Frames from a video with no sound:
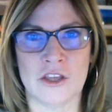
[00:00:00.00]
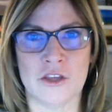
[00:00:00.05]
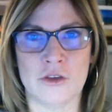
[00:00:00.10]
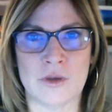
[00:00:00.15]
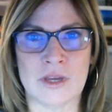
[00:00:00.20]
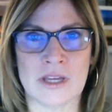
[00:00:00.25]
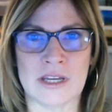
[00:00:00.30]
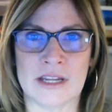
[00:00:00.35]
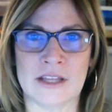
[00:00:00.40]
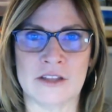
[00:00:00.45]

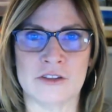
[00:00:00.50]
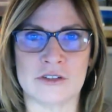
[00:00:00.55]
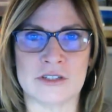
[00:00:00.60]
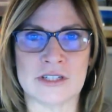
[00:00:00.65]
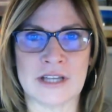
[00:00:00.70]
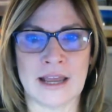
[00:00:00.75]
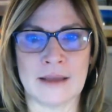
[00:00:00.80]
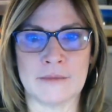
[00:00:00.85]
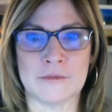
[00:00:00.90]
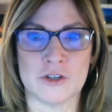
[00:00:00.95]
You can either
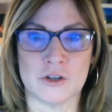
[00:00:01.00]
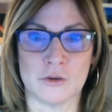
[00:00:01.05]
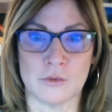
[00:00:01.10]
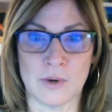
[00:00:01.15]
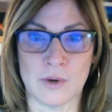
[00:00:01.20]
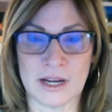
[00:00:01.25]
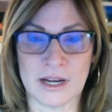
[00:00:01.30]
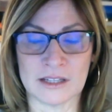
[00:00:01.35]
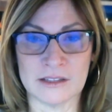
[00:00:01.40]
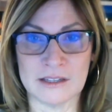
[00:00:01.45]
type
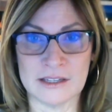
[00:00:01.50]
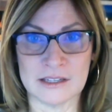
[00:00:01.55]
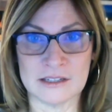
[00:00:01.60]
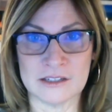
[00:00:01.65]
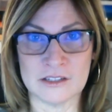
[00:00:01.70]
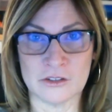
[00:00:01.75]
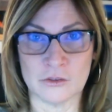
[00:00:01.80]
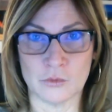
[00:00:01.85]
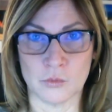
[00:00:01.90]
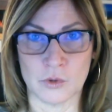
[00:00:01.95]
directly
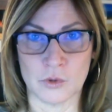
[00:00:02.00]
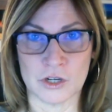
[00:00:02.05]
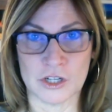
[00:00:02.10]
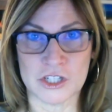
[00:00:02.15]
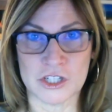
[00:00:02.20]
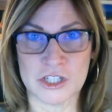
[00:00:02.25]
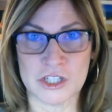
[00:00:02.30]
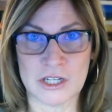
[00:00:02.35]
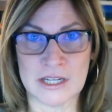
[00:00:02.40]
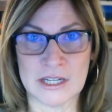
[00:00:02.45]
into the
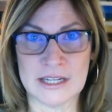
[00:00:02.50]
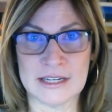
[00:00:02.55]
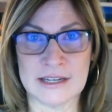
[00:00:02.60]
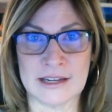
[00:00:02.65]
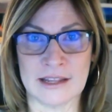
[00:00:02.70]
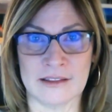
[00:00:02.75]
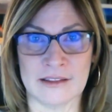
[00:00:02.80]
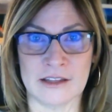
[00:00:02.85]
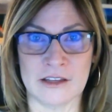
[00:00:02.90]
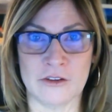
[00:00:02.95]
worksheet
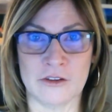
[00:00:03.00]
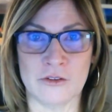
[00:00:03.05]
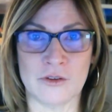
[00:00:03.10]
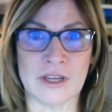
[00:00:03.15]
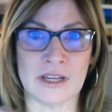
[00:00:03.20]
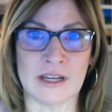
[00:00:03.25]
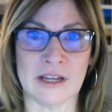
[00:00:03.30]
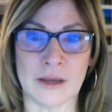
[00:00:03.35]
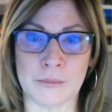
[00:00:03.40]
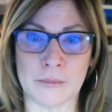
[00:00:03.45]
and then you
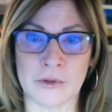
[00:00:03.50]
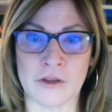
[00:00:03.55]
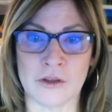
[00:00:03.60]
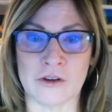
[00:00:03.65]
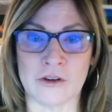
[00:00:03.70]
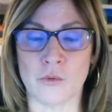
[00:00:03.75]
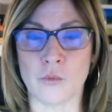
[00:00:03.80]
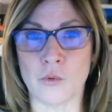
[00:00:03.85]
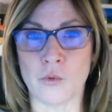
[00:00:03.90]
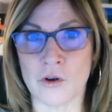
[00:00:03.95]
can
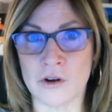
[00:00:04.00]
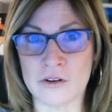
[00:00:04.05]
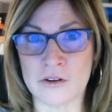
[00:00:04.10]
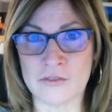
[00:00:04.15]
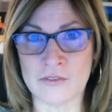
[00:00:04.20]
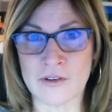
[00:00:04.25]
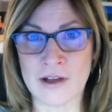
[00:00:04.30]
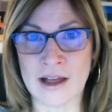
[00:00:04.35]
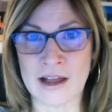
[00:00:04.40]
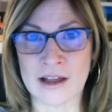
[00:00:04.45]
upload a
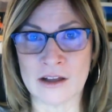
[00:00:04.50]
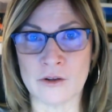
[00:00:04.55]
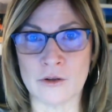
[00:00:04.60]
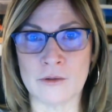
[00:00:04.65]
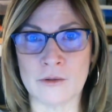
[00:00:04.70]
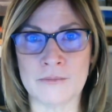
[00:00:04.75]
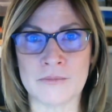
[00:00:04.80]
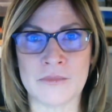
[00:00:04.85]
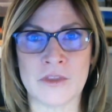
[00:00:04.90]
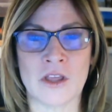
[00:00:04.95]
Word
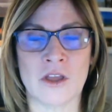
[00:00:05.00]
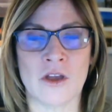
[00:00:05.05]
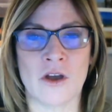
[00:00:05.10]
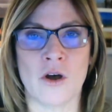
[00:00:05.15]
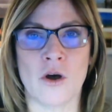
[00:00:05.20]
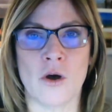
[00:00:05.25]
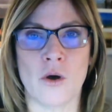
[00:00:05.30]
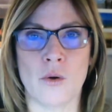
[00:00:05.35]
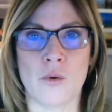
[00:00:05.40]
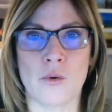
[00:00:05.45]
file
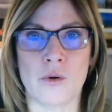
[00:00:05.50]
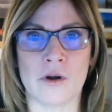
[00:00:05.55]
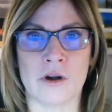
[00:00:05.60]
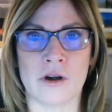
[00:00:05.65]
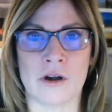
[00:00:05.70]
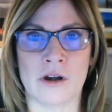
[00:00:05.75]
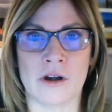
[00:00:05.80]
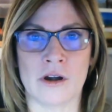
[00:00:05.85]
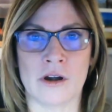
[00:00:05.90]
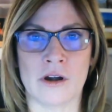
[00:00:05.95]

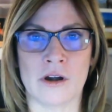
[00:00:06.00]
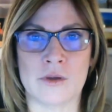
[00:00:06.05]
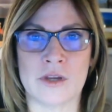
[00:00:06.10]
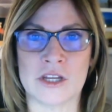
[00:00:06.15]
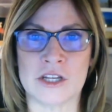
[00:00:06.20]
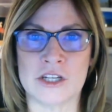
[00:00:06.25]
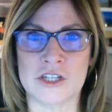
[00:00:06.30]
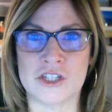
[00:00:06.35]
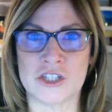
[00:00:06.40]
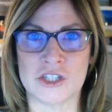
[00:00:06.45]
or you
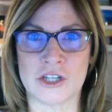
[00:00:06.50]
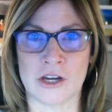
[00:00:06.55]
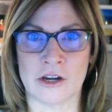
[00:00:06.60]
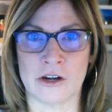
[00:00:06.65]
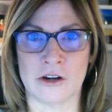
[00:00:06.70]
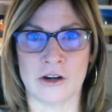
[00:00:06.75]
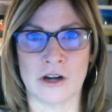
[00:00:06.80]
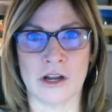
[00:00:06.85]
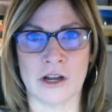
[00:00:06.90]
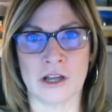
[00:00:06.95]
could
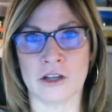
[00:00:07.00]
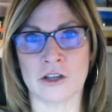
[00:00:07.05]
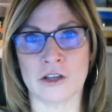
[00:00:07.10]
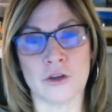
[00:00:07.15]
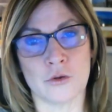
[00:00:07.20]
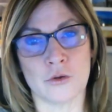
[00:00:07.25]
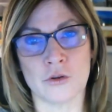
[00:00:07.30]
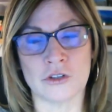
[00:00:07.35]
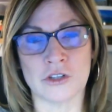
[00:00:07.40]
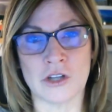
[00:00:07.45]
share a
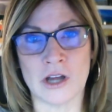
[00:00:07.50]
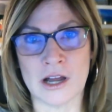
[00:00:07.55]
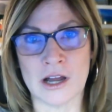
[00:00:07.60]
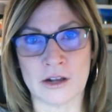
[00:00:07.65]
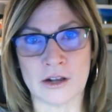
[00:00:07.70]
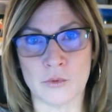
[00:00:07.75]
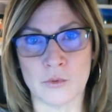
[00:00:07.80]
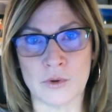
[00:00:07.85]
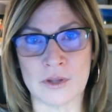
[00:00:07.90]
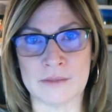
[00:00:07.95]
Google
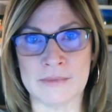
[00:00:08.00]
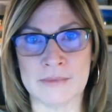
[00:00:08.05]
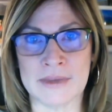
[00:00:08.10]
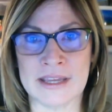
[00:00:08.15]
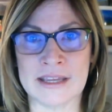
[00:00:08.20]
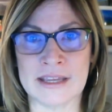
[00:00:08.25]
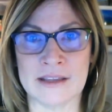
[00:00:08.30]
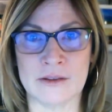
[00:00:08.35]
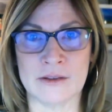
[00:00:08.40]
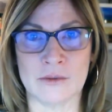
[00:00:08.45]
Doc with
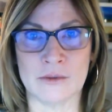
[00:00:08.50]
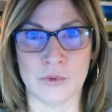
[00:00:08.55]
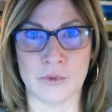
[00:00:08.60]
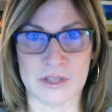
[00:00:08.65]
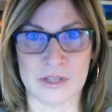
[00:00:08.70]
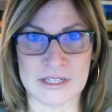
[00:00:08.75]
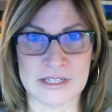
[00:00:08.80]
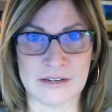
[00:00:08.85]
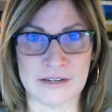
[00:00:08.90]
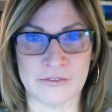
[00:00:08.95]
me
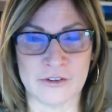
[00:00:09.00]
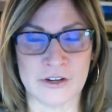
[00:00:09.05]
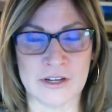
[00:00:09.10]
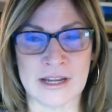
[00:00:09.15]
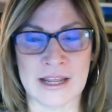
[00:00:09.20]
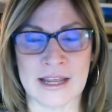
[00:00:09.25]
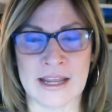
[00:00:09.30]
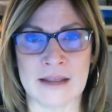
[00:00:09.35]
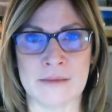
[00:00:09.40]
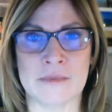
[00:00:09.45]
with a different
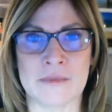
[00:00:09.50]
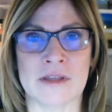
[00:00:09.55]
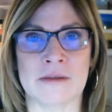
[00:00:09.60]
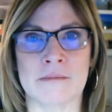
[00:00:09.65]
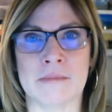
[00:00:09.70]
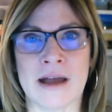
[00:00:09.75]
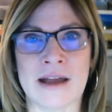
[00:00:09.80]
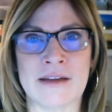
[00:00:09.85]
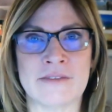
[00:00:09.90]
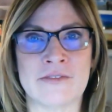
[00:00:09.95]
name
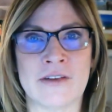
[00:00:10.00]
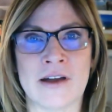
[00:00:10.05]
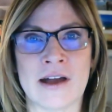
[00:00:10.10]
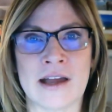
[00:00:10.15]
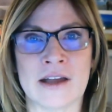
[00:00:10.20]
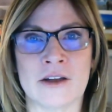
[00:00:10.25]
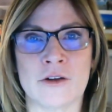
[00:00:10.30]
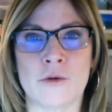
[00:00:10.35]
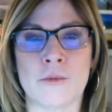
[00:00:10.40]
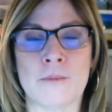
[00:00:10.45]
than my
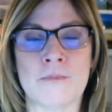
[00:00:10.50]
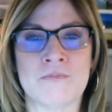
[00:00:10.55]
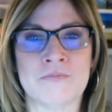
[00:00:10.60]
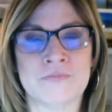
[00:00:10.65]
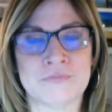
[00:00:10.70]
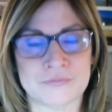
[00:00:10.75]
file.